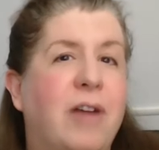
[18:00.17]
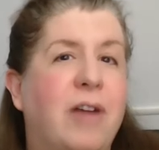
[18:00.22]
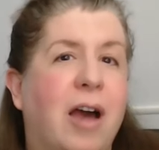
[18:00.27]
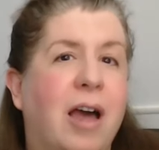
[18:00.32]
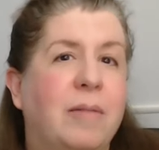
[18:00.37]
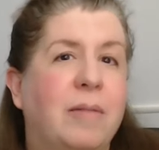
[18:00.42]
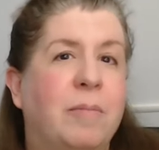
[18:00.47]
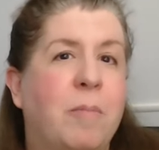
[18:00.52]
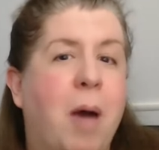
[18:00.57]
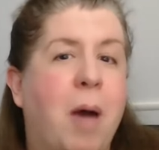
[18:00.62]

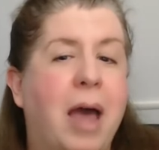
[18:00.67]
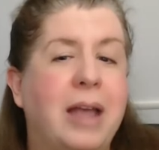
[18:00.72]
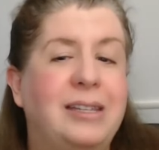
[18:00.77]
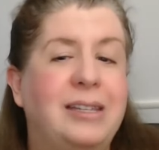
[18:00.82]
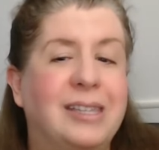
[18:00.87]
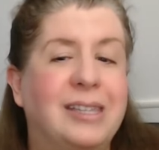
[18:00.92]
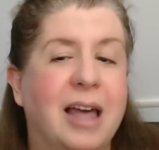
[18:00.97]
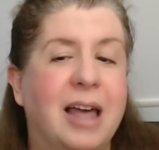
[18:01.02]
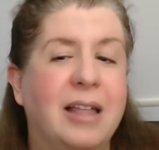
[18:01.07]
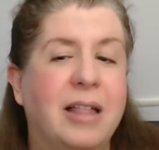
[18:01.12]
gotten my
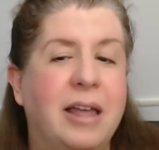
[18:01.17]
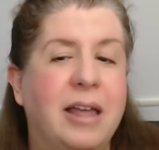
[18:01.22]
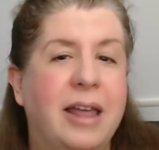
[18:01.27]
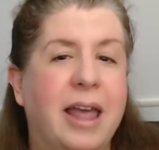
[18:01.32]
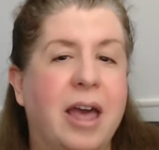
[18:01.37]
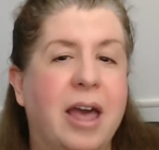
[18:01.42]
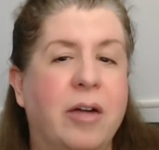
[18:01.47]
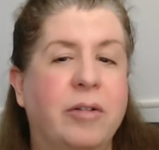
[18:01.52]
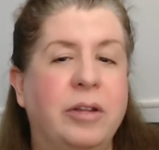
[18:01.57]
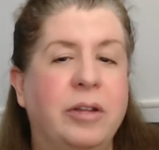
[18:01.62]
Skylight
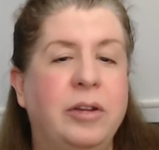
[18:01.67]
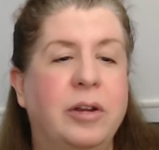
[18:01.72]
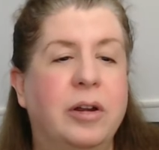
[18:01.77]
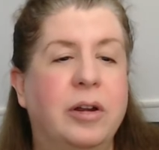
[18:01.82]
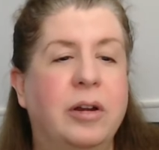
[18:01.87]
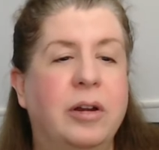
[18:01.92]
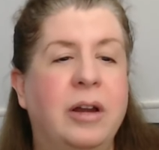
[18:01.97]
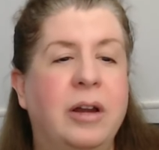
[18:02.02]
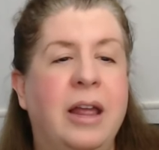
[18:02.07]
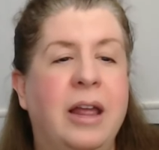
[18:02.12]

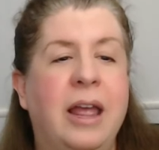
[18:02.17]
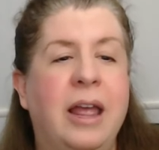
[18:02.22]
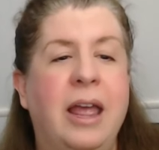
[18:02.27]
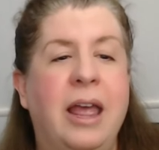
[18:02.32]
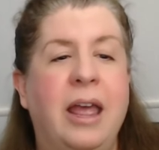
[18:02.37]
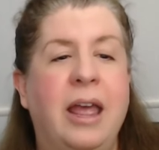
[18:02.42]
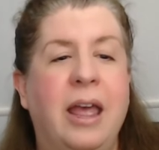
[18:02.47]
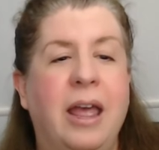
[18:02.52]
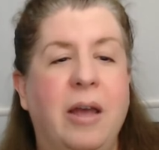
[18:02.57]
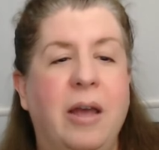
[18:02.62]
calendar,
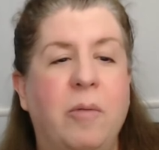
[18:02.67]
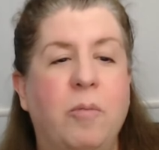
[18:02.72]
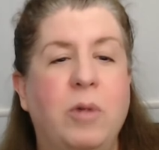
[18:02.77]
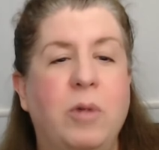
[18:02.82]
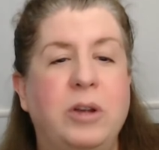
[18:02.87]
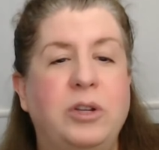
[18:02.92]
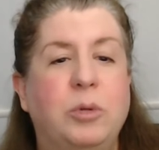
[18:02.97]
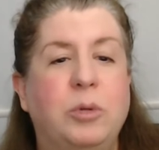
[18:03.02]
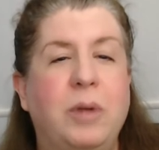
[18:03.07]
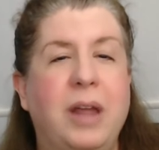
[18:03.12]

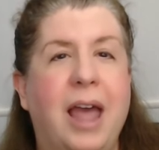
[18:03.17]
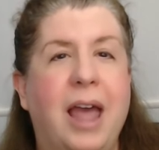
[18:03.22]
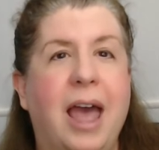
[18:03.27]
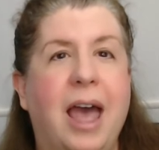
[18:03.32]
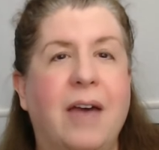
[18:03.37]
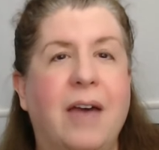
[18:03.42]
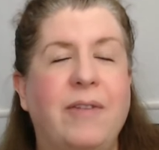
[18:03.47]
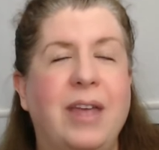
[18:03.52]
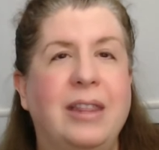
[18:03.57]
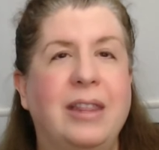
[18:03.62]
which we
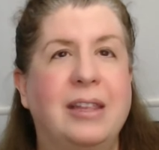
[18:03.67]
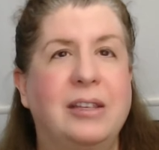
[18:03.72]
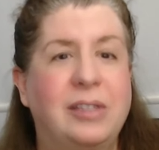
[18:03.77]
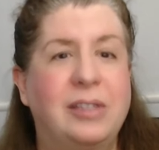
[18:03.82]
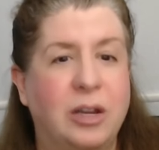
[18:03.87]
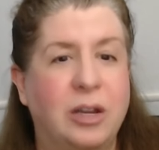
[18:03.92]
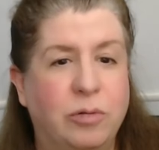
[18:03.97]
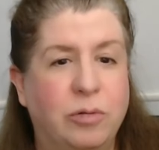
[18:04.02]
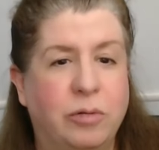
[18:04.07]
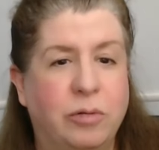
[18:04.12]
have in the
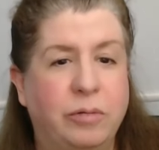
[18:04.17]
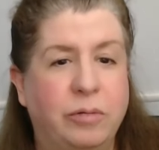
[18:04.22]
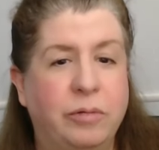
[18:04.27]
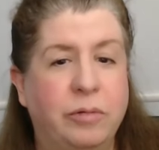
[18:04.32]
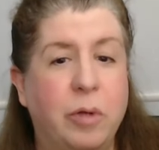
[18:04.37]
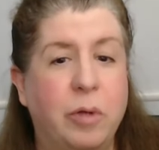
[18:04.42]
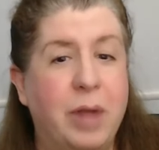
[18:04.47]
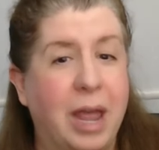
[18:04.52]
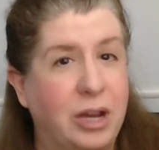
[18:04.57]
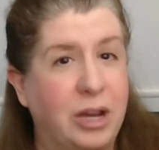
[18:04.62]
central
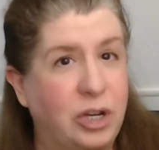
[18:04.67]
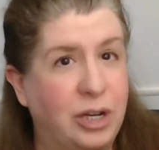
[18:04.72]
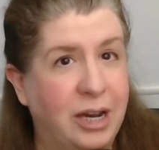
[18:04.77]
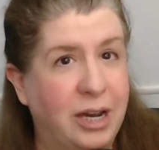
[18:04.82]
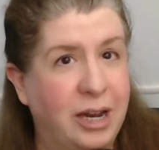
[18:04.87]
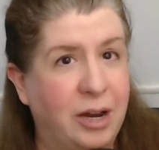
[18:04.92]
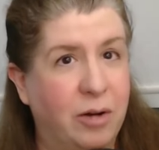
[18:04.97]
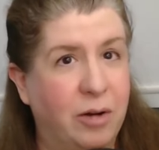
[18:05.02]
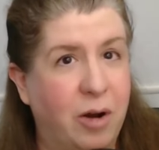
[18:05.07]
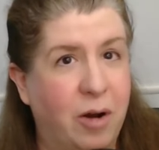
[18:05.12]
location
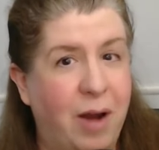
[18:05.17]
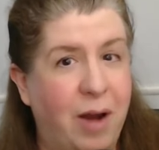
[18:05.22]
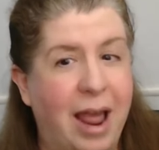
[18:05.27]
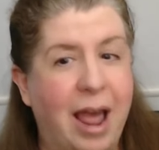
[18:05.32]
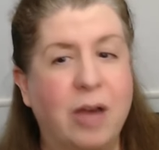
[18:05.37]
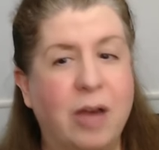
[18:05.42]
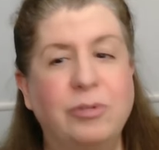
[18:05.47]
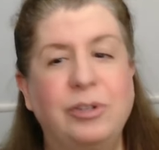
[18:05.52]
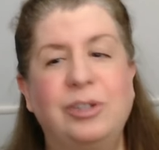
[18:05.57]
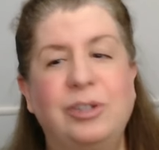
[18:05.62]
here in our
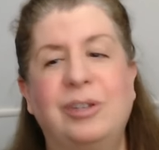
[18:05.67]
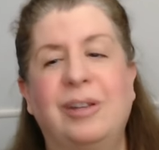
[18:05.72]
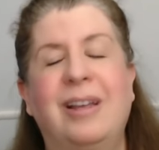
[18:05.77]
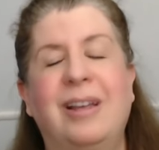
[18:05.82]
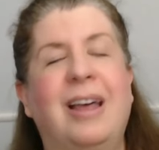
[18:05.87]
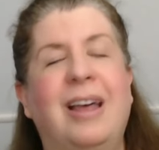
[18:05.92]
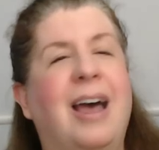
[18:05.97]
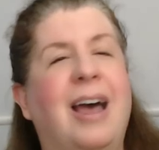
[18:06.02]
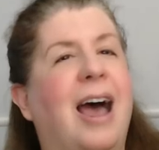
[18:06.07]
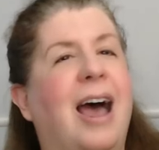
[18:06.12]
house,
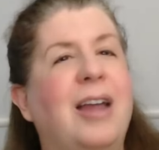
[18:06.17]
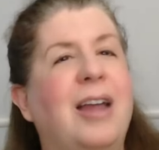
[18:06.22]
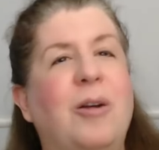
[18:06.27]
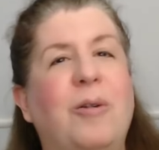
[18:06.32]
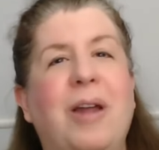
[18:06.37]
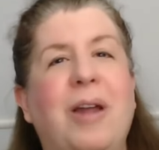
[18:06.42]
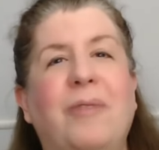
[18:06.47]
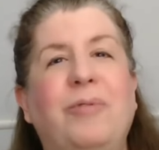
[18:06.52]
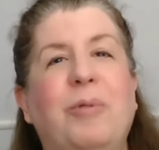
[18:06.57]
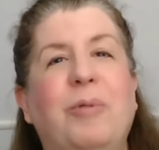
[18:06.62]
I
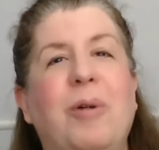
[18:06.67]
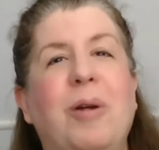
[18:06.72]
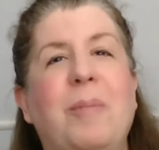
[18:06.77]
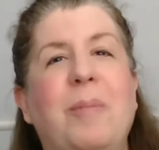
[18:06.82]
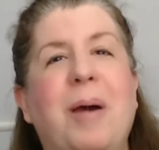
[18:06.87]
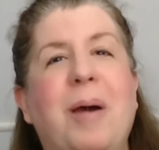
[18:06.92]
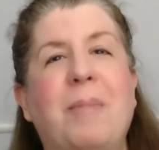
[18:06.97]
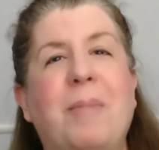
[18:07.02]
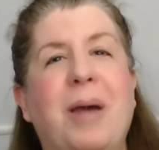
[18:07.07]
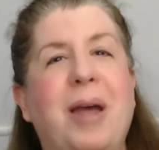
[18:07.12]
don't have to worry
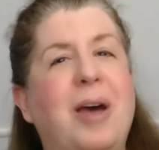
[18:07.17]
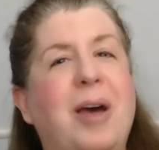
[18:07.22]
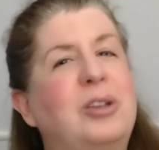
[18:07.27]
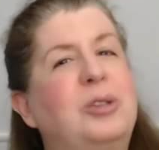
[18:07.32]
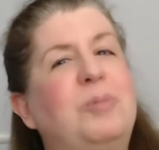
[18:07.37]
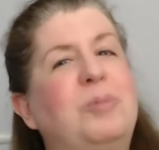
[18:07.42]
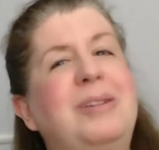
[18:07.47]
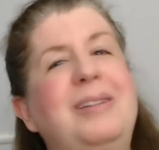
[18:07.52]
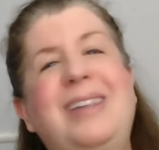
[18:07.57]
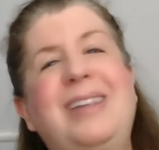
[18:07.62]
about my
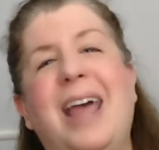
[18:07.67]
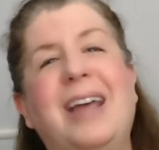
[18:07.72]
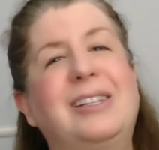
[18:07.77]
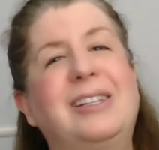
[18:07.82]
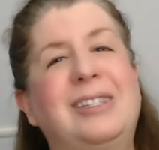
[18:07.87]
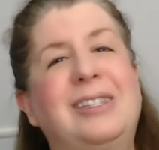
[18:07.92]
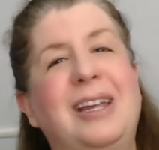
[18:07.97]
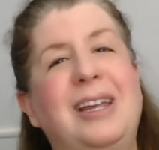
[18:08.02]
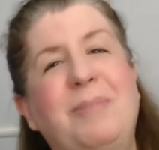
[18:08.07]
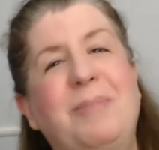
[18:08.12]
husband
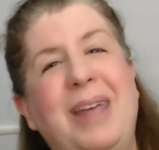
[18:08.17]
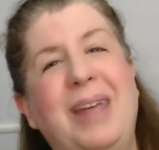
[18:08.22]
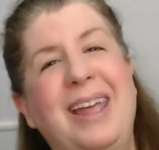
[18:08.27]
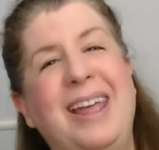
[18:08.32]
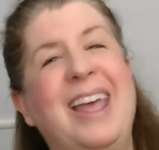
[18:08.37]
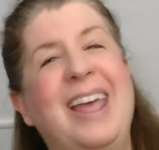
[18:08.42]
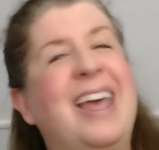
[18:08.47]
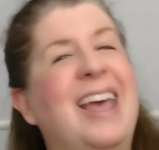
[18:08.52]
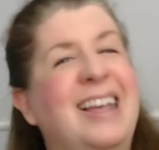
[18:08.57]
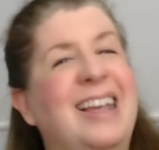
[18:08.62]
texting me
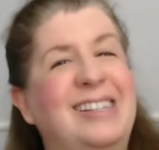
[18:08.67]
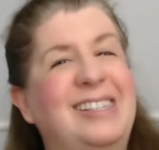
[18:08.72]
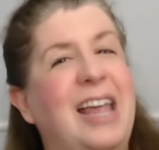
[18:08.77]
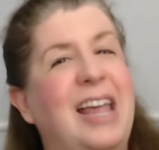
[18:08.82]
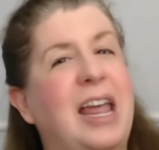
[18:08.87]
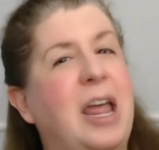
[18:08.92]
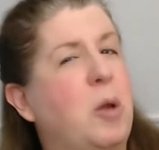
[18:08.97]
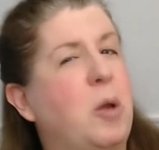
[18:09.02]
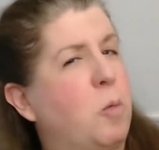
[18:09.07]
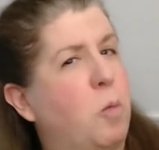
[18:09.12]

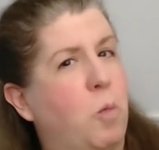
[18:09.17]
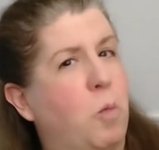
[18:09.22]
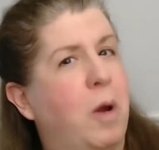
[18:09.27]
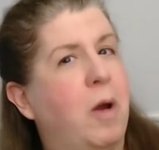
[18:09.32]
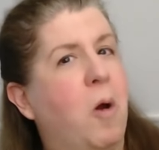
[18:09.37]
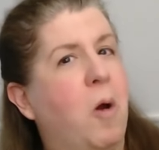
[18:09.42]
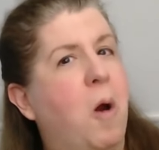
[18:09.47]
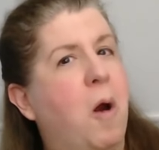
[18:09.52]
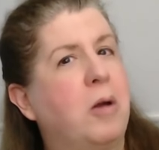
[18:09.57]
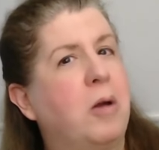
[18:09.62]
saying,
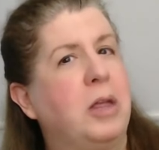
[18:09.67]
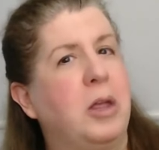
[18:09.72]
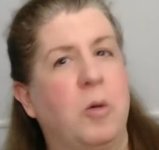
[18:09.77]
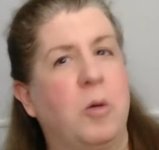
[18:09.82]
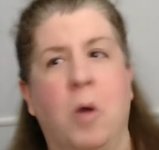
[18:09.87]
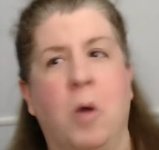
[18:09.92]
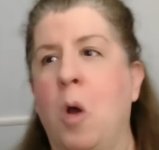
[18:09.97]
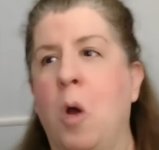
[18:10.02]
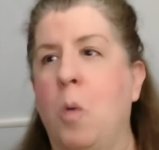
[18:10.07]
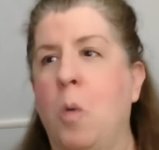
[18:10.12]
"Where are
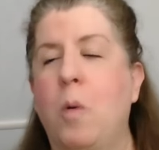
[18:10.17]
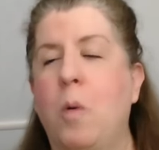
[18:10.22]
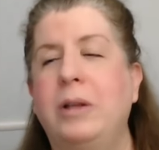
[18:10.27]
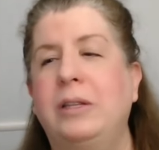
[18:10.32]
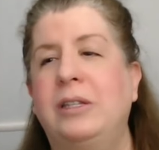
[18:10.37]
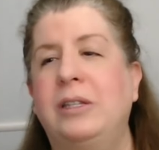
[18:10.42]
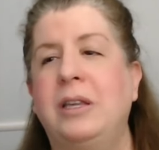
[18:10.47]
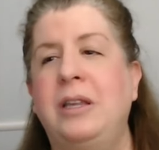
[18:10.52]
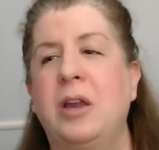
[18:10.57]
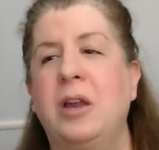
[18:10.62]
you?
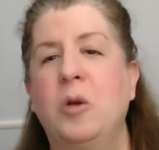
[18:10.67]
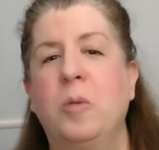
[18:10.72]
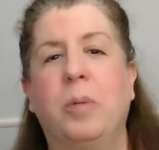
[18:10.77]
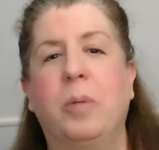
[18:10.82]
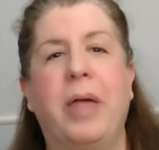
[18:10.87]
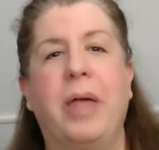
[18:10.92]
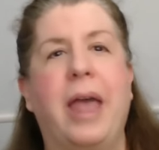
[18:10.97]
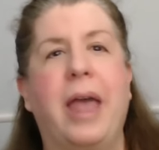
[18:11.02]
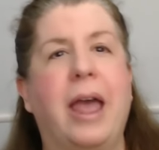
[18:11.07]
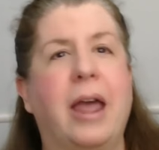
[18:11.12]
What's the dinner
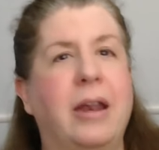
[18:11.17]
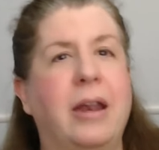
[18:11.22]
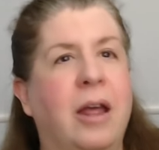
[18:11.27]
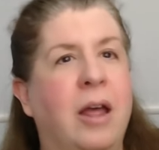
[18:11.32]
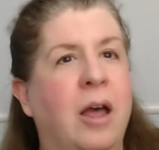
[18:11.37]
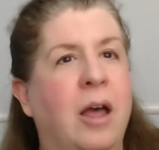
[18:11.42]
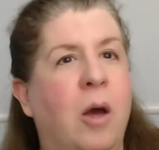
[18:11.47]
plan?